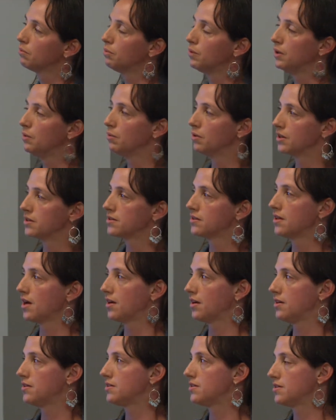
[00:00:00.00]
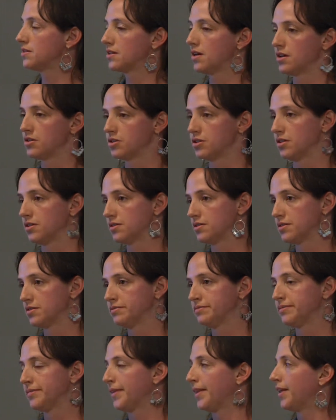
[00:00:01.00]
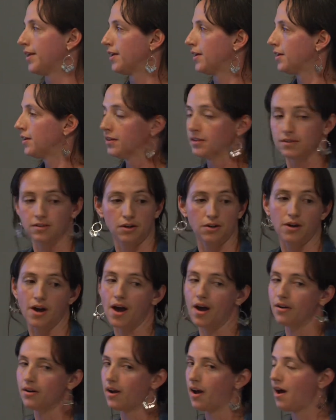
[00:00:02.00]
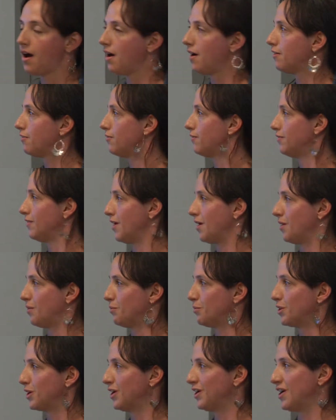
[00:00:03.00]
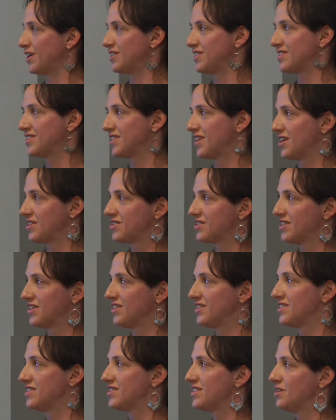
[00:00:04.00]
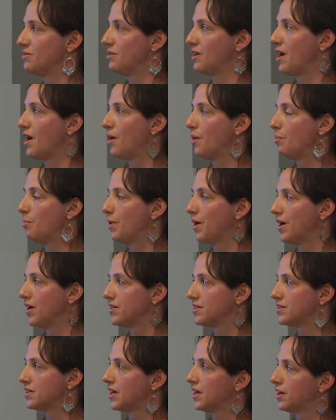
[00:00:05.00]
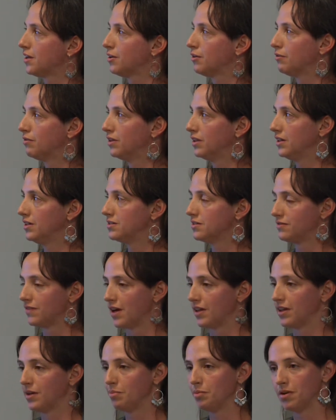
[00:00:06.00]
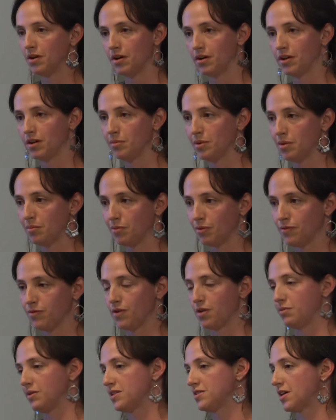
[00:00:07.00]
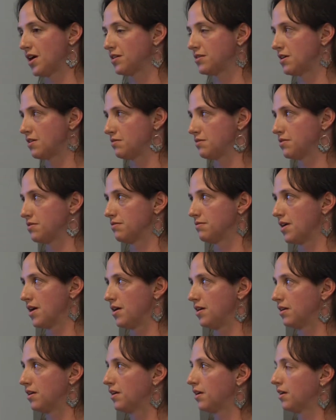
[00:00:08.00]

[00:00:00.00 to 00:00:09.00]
we worked a lot on discussions. So how to have, working on discussions that would help us really develop an argument before we sat down to write.